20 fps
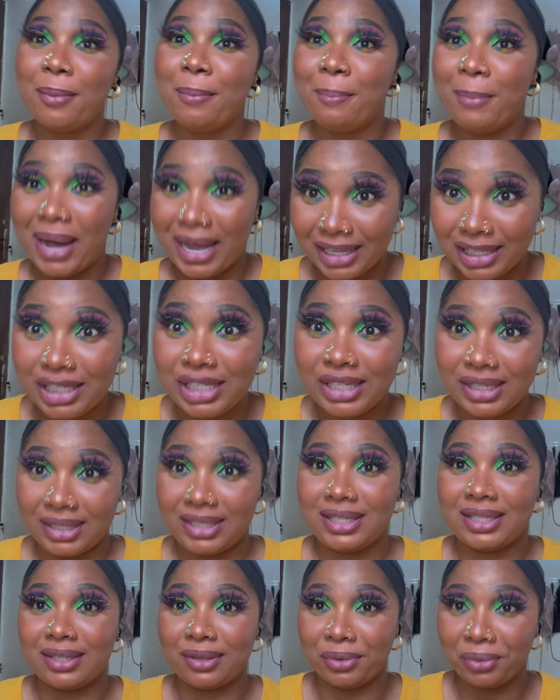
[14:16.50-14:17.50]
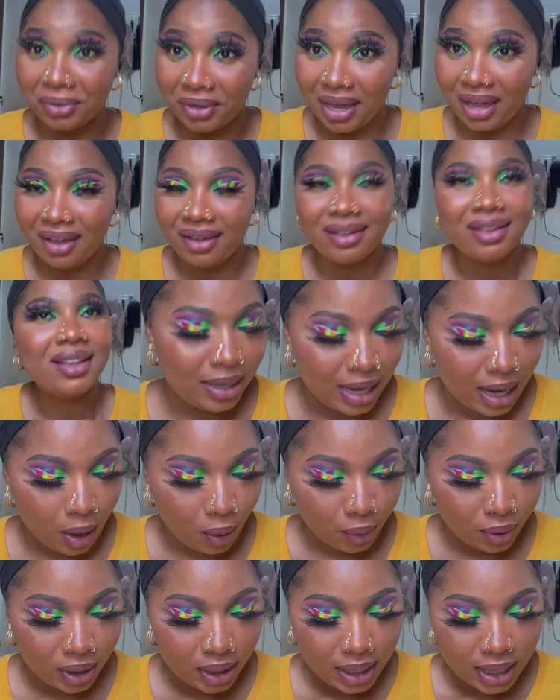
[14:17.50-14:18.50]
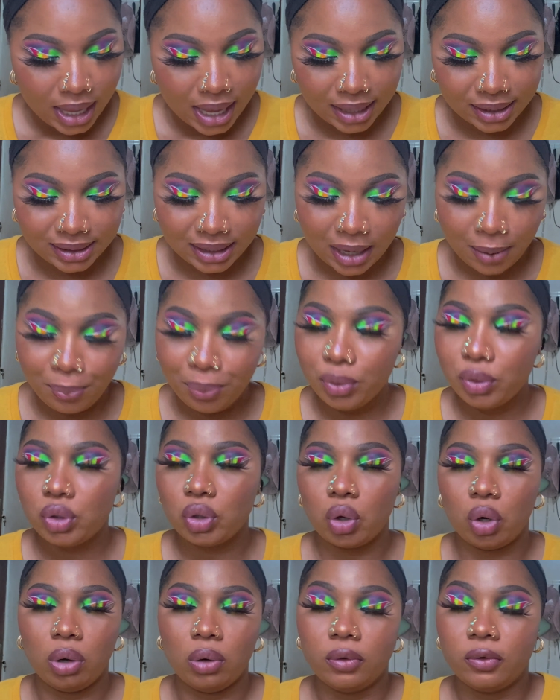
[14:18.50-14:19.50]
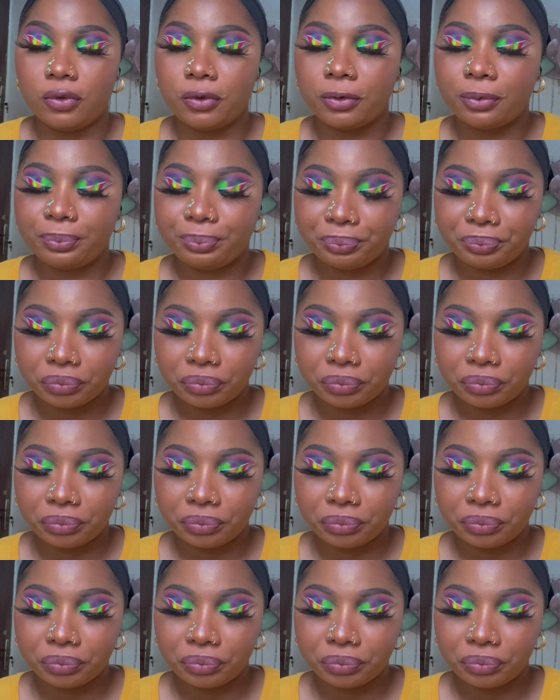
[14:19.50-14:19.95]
my gist okay now examples of